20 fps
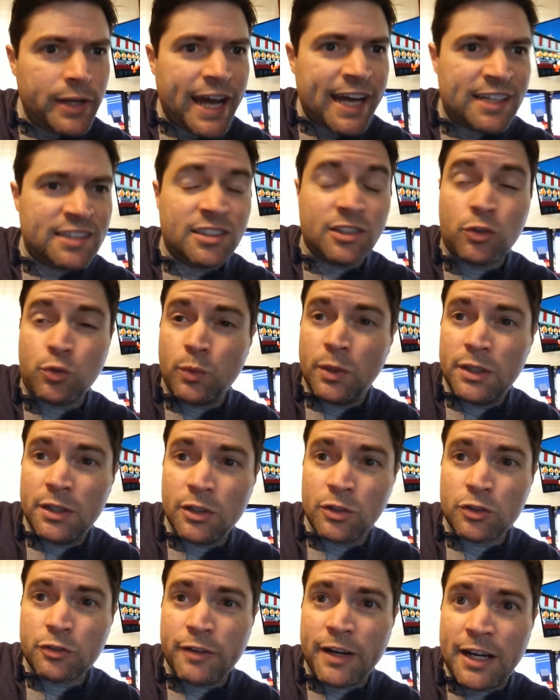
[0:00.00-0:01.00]
access
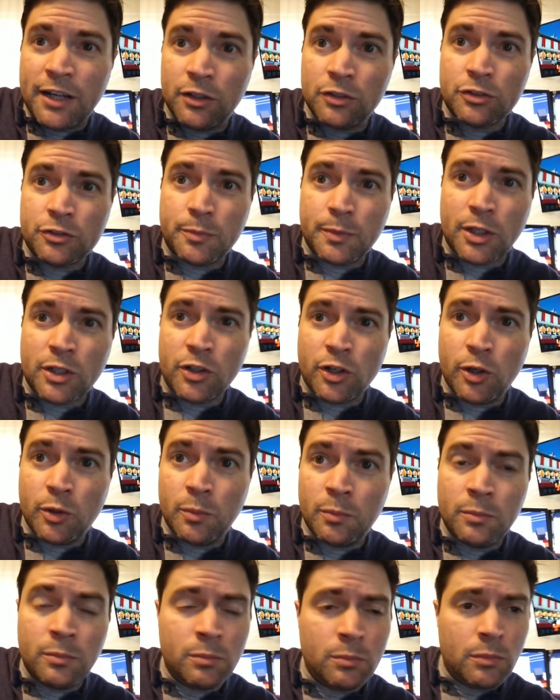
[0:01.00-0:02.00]
Windows files from a
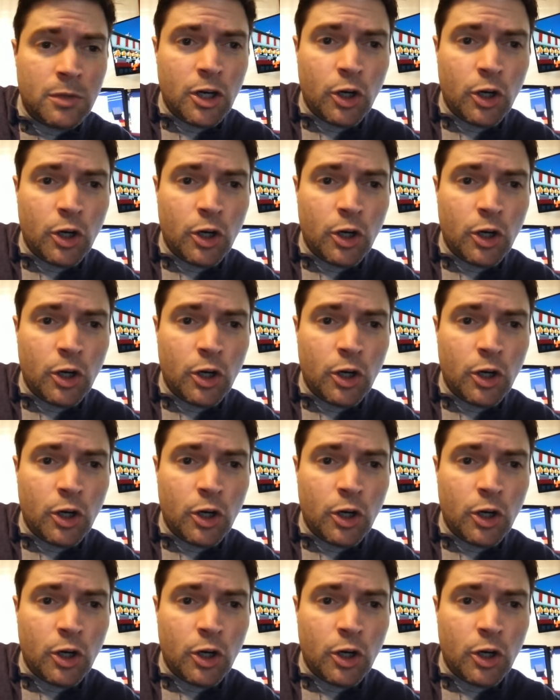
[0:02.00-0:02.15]
Chrome